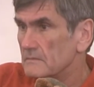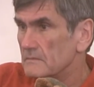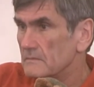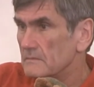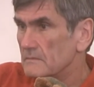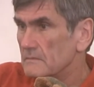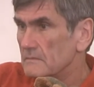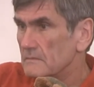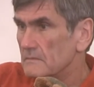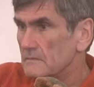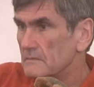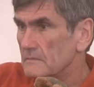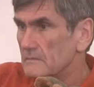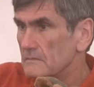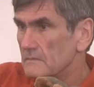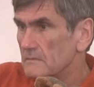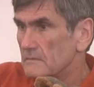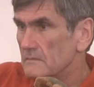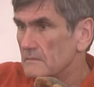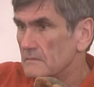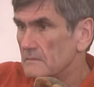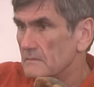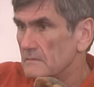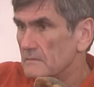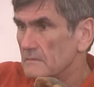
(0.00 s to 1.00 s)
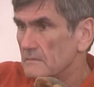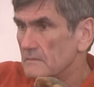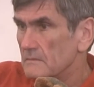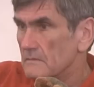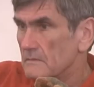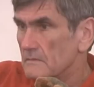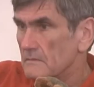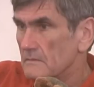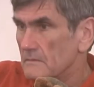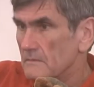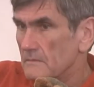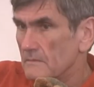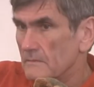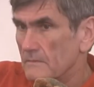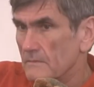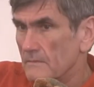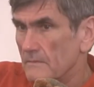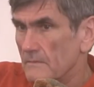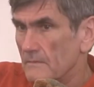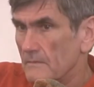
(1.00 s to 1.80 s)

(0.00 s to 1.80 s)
No one is speaking in this clip.